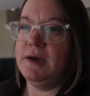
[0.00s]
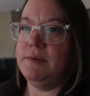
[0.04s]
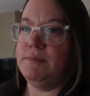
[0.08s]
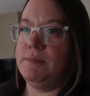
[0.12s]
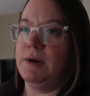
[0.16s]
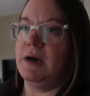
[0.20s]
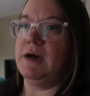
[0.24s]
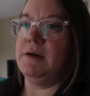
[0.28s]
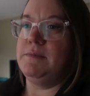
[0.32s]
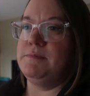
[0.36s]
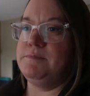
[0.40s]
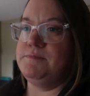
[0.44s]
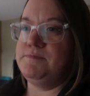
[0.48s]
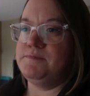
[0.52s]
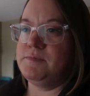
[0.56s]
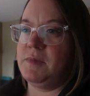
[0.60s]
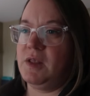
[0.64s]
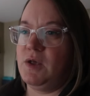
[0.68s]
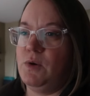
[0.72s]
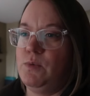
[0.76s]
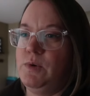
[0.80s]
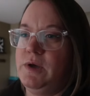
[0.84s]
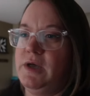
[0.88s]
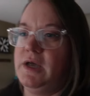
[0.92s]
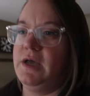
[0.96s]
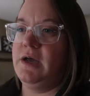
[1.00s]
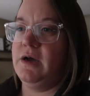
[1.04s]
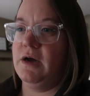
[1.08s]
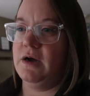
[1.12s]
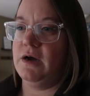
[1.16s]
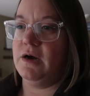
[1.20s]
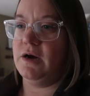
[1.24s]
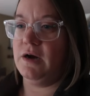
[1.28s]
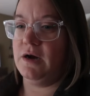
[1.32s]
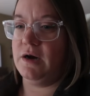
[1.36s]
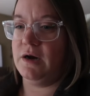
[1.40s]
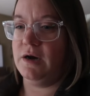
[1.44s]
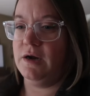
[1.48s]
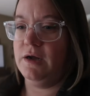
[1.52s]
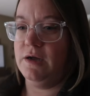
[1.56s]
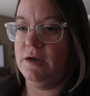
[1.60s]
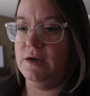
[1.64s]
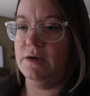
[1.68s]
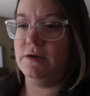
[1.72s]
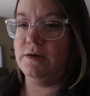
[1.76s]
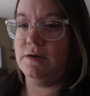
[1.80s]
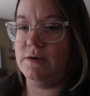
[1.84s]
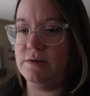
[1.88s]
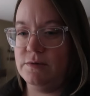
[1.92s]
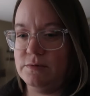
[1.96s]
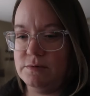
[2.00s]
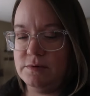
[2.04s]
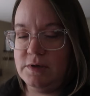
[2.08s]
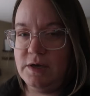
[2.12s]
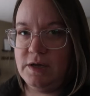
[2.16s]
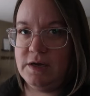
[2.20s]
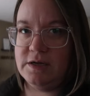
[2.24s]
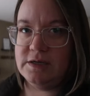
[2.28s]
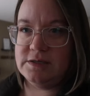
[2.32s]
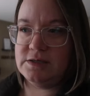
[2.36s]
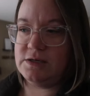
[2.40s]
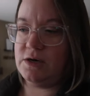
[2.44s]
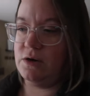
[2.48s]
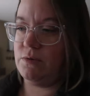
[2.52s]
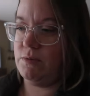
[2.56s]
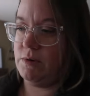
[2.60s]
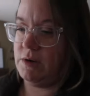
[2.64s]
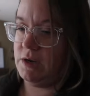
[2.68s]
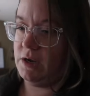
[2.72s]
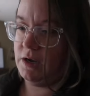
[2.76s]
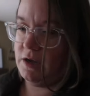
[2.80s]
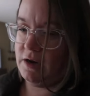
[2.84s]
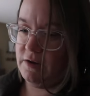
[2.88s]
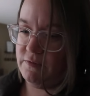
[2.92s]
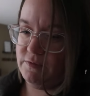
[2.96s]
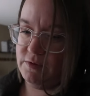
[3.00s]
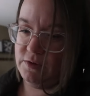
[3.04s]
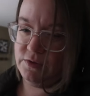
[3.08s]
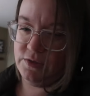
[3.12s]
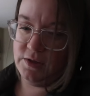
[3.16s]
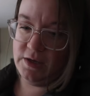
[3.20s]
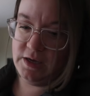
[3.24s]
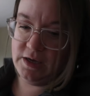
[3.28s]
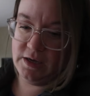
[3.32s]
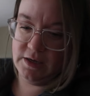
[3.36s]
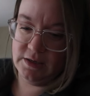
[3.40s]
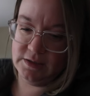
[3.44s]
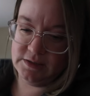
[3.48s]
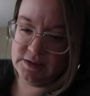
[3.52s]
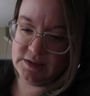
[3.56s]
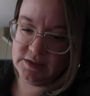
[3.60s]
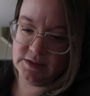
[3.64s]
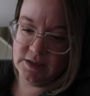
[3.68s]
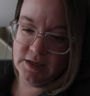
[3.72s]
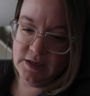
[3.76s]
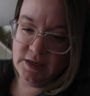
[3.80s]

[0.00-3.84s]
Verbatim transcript: But we are gonna start working on a few things.